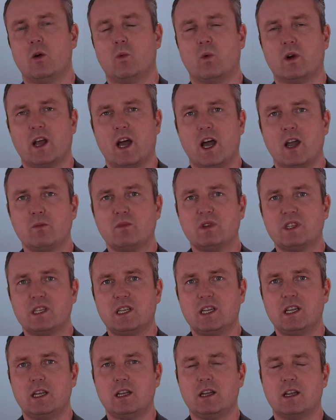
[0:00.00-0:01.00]
What I'm
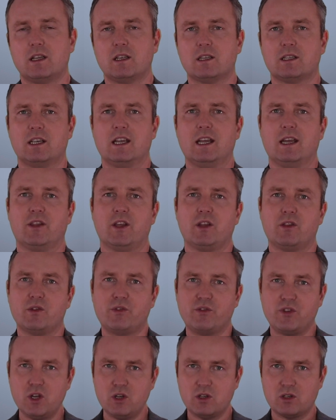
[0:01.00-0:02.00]
seeing is that the
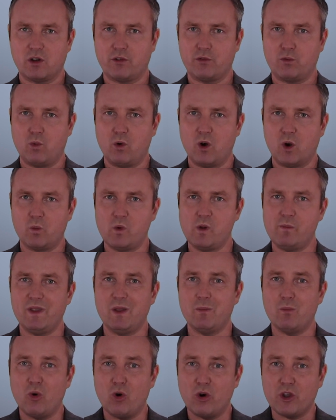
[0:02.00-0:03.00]
future of work will
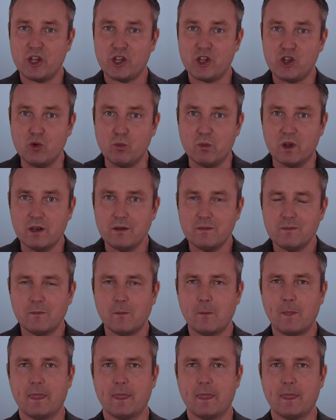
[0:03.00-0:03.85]
be more human.